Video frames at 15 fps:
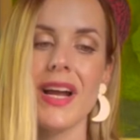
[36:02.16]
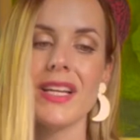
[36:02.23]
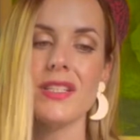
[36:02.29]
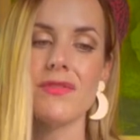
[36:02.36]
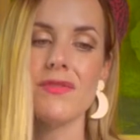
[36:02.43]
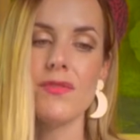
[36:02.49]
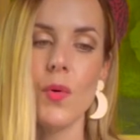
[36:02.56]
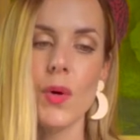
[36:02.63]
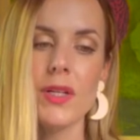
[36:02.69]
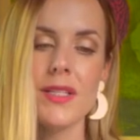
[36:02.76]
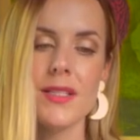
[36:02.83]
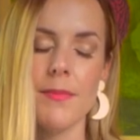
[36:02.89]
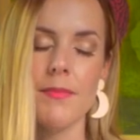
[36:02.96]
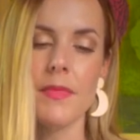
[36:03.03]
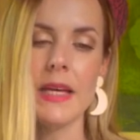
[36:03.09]
to
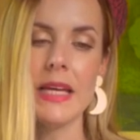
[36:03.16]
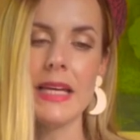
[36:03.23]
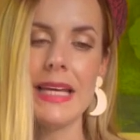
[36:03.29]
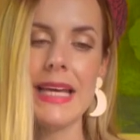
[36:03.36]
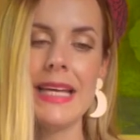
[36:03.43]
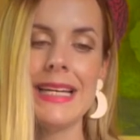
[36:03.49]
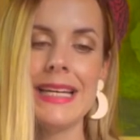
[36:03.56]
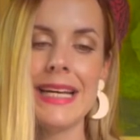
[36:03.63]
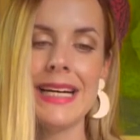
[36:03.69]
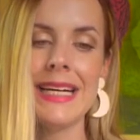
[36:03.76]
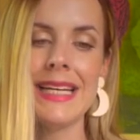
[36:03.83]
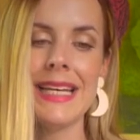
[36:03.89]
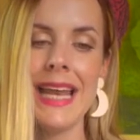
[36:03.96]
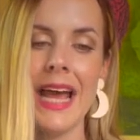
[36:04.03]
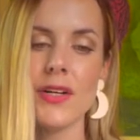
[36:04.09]
force something in an
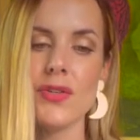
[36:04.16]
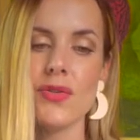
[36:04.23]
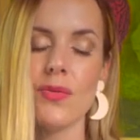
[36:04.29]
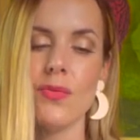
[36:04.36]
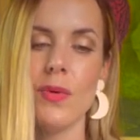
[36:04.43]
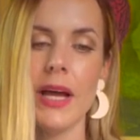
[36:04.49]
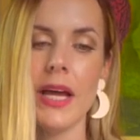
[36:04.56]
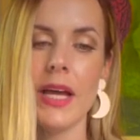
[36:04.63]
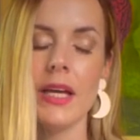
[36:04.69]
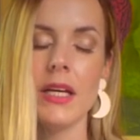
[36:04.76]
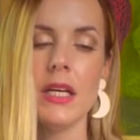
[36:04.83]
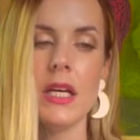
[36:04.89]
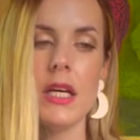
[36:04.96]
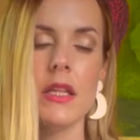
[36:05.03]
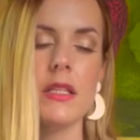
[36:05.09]
unnatural way.
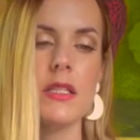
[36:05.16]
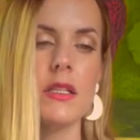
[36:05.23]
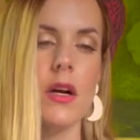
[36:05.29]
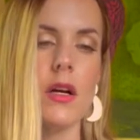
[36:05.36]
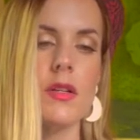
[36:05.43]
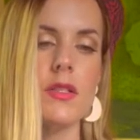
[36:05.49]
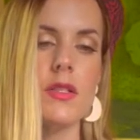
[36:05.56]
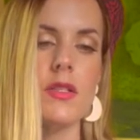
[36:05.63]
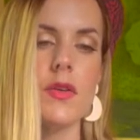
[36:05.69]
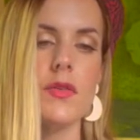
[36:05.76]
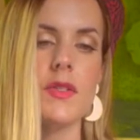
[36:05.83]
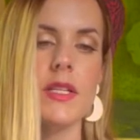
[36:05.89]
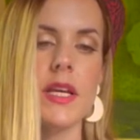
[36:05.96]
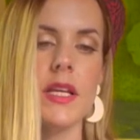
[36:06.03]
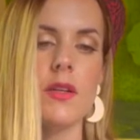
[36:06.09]
This card's
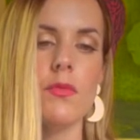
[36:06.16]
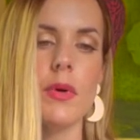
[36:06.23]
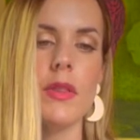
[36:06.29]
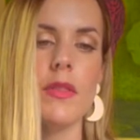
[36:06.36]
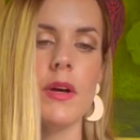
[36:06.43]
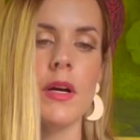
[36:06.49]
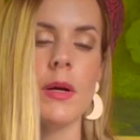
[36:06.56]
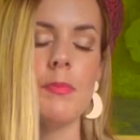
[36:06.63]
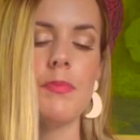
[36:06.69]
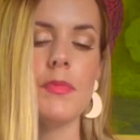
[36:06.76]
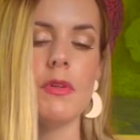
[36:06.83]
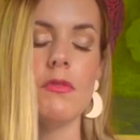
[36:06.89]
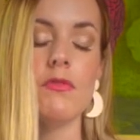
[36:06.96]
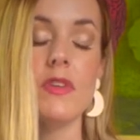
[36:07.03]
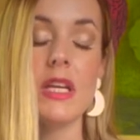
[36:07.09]
associated with
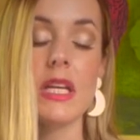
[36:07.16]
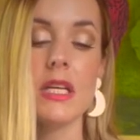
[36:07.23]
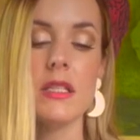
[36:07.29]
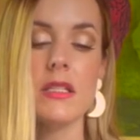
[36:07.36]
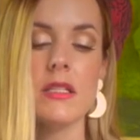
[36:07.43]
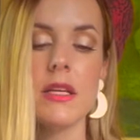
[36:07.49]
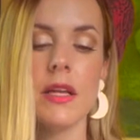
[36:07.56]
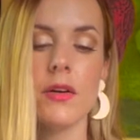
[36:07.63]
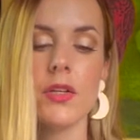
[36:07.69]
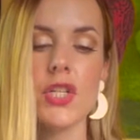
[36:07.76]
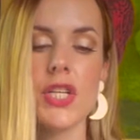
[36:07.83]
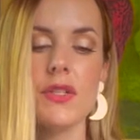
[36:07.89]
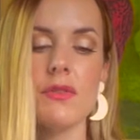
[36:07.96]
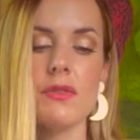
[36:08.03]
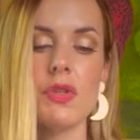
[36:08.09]
Venus
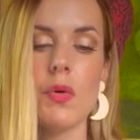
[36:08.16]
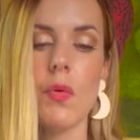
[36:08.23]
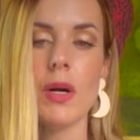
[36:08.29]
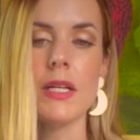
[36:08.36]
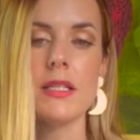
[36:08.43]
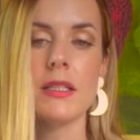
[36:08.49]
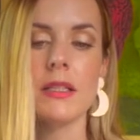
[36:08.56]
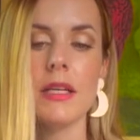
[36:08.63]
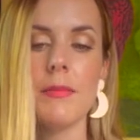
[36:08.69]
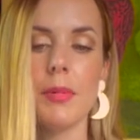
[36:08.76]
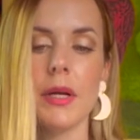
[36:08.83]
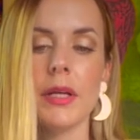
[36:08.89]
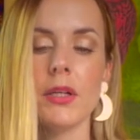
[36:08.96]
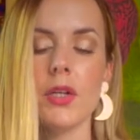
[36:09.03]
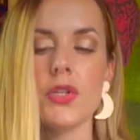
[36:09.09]
energy, so Taurus and
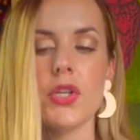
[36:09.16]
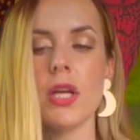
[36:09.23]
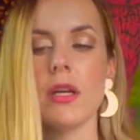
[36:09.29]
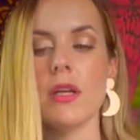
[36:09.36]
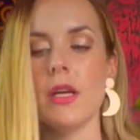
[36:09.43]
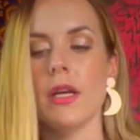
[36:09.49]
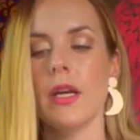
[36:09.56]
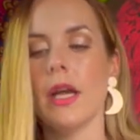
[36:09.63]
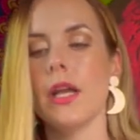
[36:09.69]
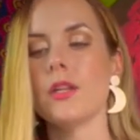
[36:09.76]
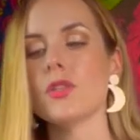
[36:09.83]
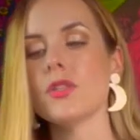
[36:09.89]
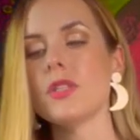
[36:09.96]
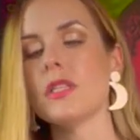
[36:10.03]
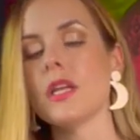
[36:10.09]
Libra energy.
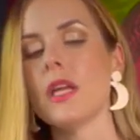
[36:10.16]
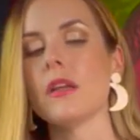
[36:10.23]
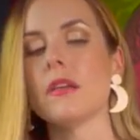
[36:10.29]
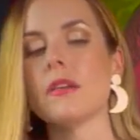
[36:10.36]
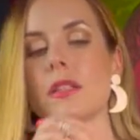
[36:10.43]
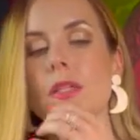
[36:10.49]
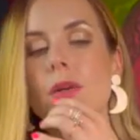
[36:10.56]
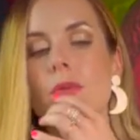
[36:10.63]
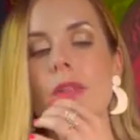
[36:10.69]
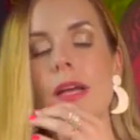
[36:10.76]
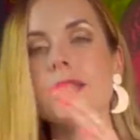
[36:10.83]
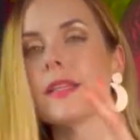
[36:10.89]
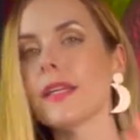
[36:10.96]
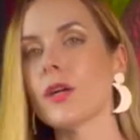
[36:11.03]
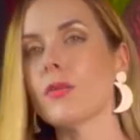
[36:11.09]
Interesting. So
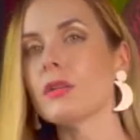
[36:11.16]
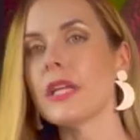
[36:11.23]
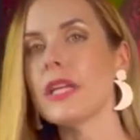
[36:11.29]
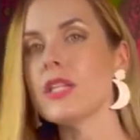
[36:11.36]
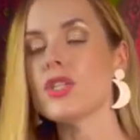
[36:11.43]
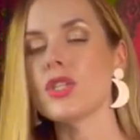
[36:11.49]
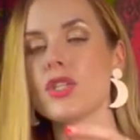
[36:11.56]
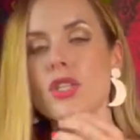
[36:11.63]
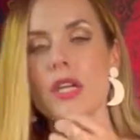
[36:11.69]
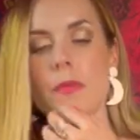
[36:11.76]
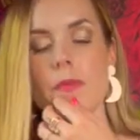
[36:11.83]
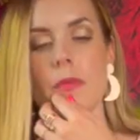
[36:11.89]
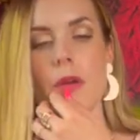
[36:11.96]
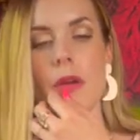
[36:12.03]
that's like a relationship